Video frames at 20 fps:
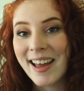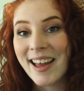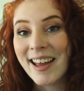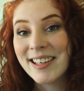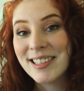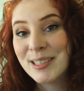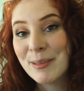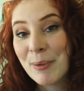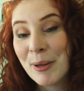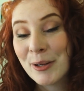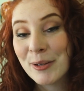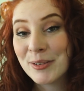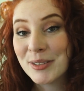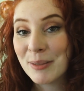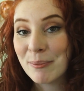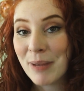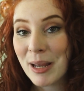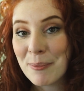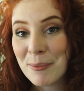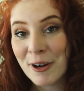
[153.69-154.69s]
I suppose
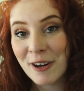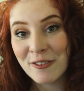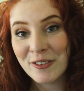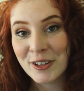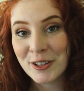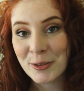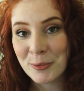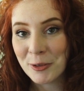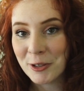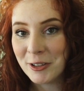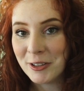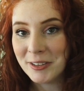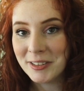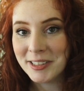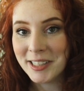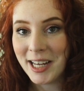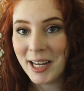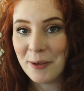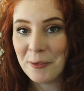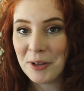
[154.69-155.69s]
in my perfect
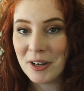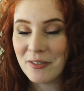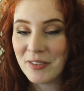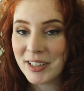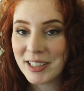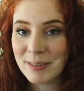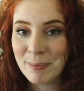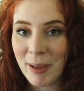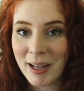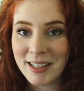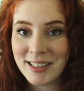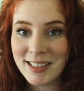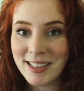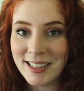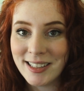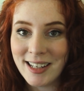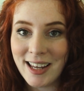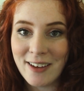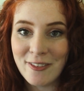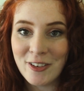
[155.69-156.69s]
world, I would have
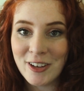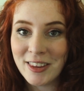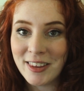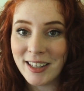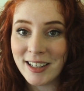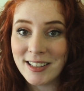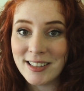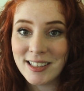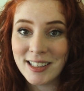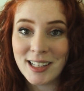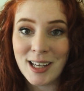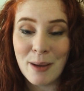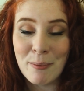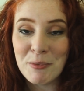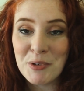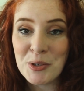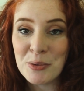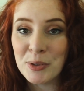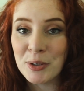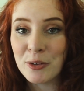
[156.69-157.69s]
expected everything to come
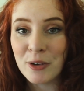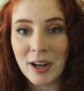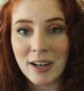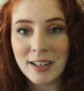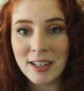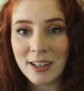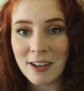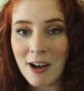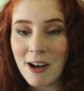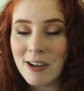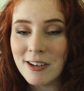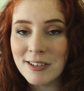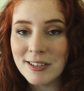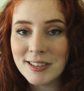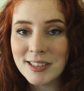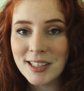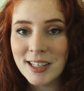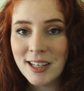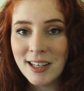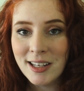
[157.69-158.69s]
to a grinding
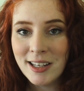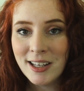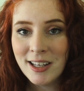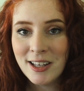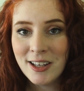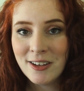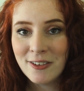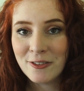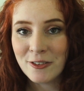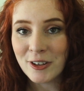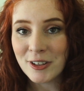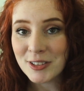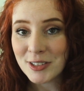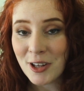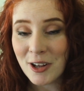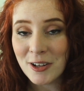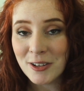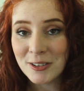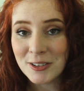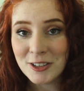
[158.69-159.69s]
halt, for us
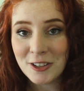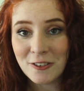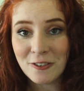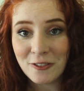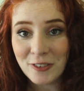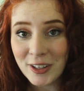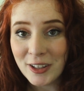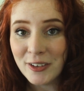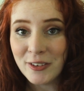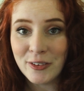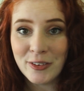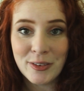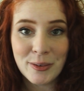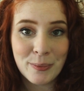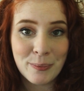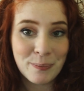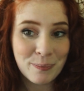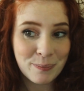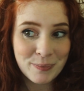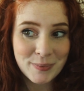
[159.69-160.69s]
all to feel
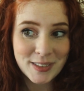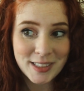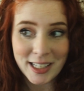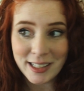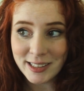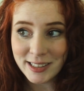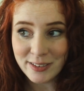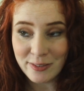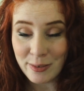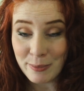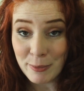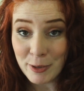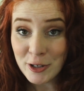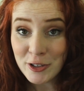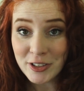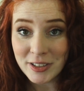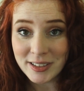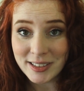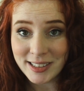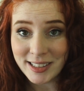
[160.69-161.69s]
the sense of
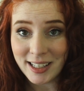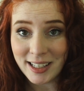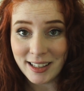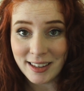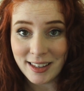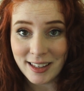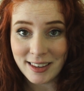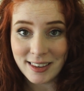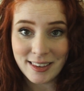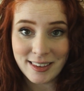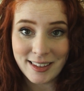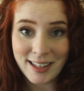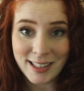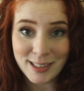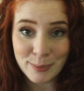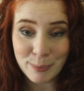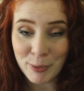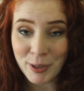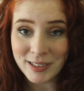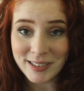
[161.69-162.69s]
emergency that
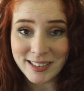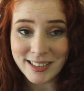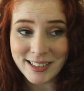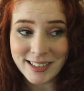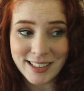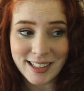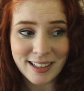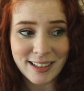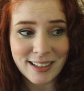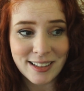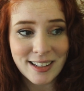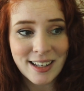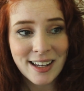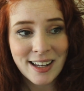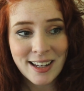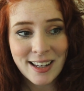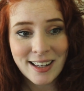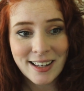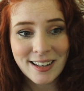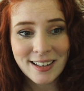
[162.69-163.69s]
is present and
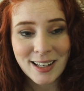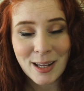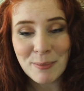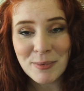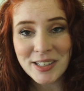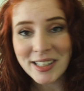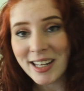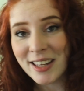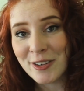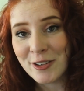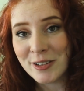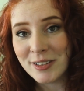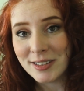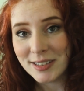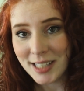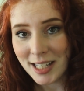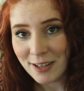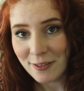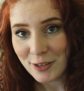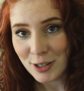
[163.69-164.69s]
come together to
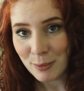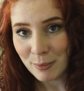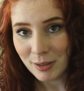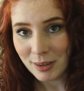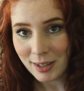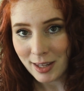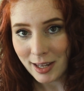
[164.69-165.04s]
save human